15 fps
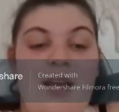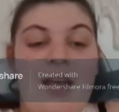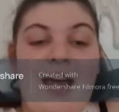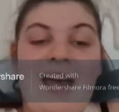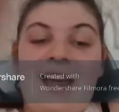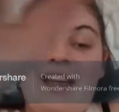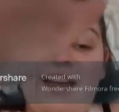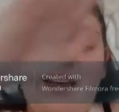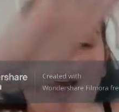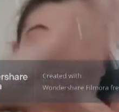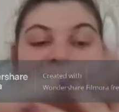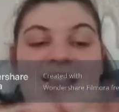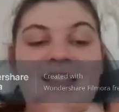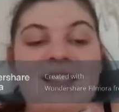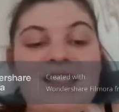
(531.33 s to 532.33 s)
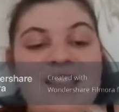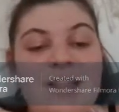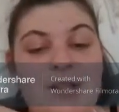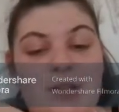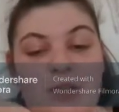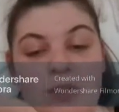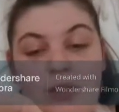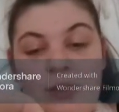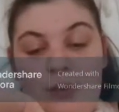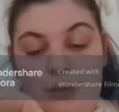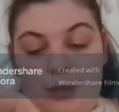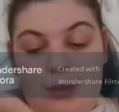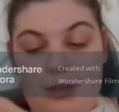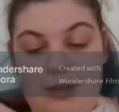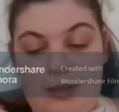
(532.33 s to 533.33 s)
Hi guys,
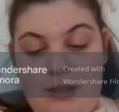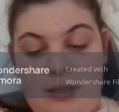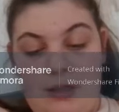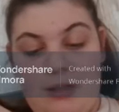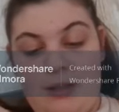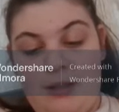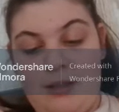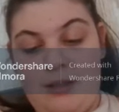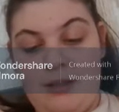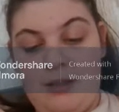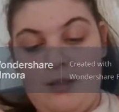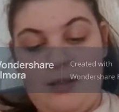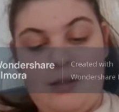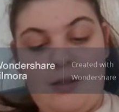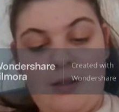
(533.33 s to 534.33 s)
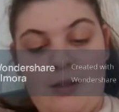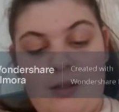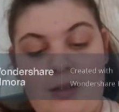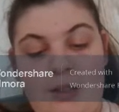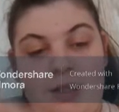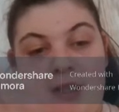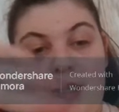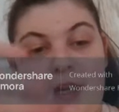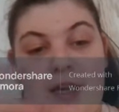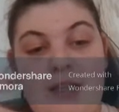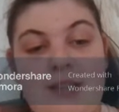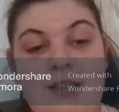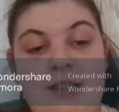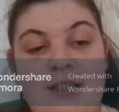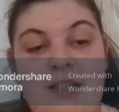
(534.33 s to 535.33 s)
so
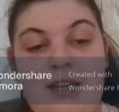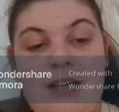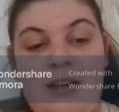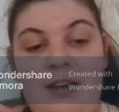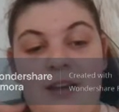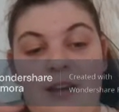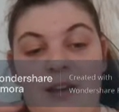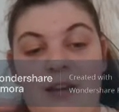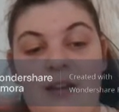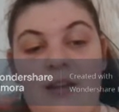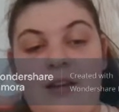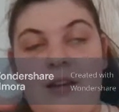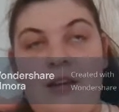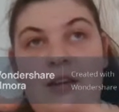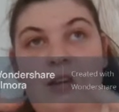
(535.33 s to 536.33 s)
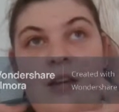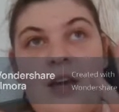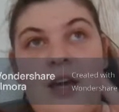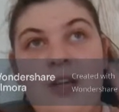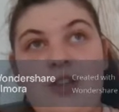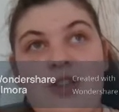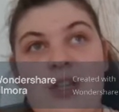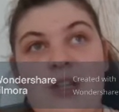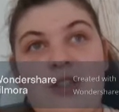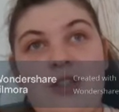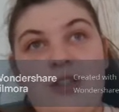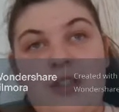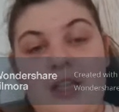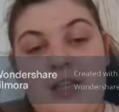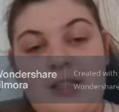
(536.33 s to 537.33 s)
today's the day, actually
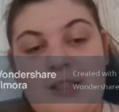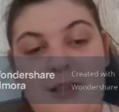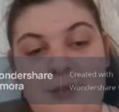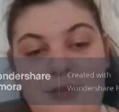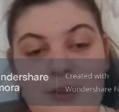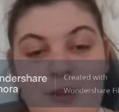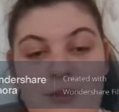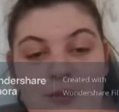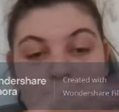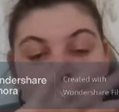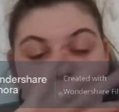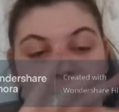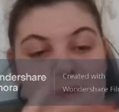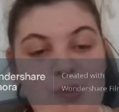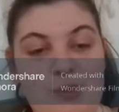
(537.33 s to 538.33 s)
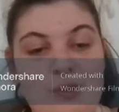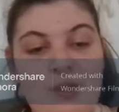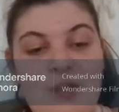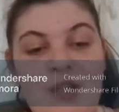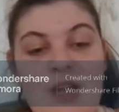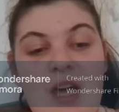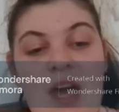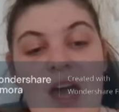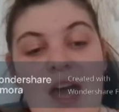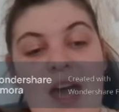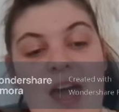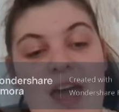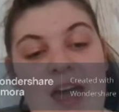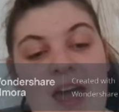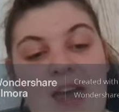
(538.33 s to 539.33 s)
2 days after the formal,
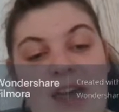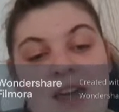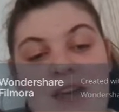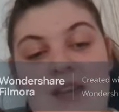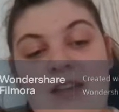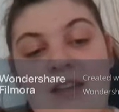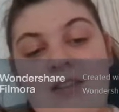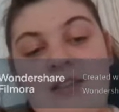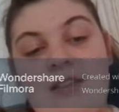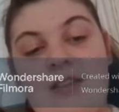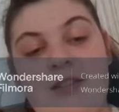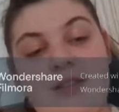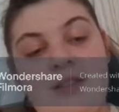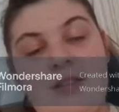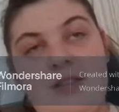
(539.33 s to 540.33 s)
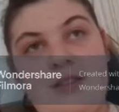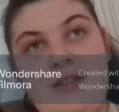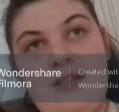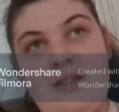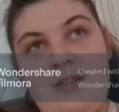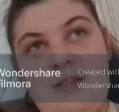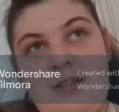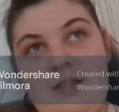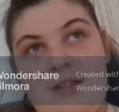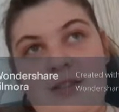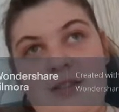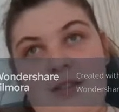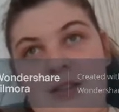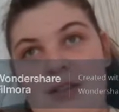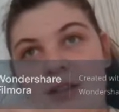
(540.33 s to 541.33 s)
and
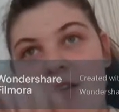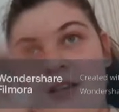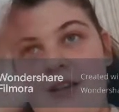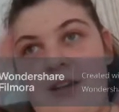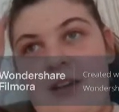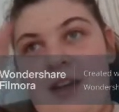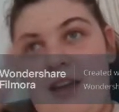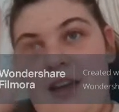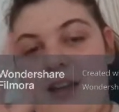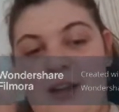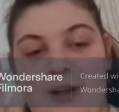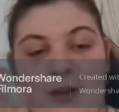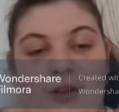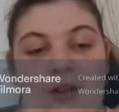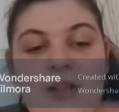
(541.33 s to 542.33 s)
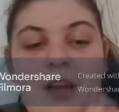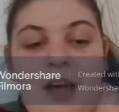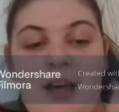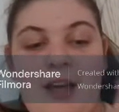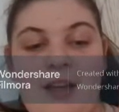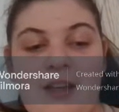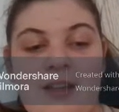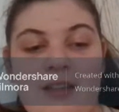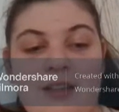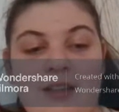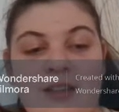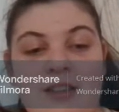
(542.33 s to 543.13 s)
I had a good night.